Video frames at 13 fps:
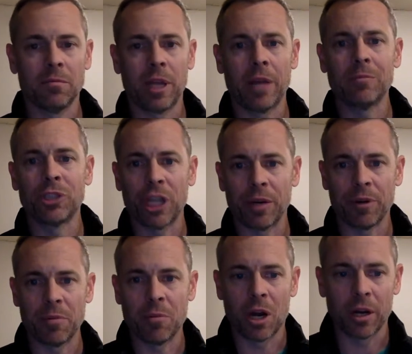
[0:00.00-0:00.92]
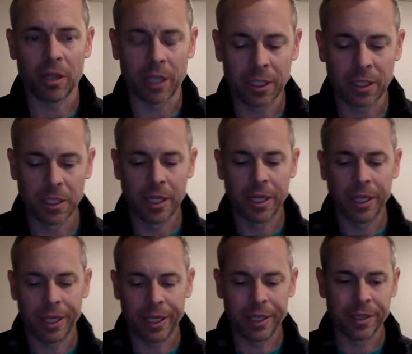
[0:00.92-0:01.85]
MJ Remodeling,
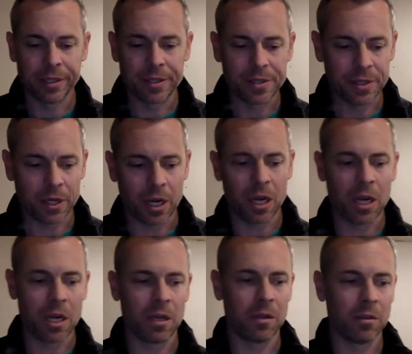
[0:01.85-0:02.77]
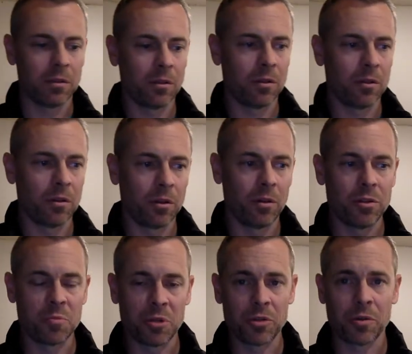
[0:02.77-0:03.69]
is
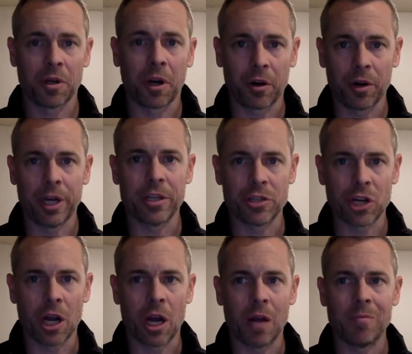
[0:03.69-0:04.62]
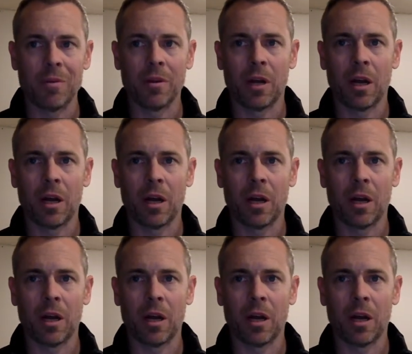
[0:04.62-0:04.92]
who's been doing a great job.